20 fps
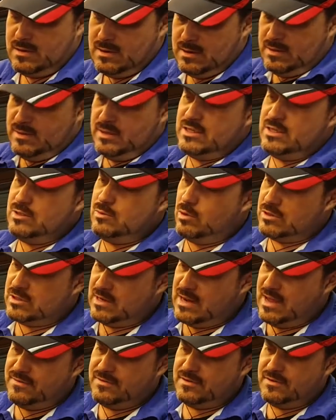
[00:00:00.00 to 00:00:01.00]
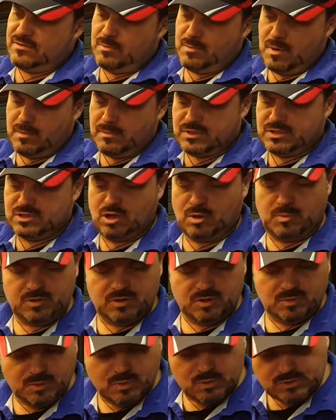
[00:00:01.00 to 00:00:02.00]
Now this is what's left of the bump stop
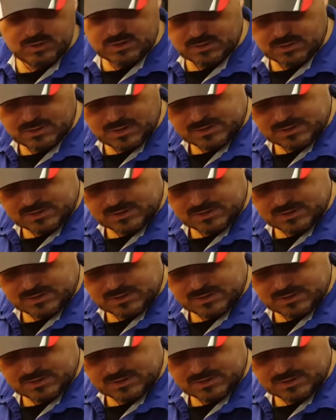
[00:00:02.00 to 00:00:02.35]
and the boot.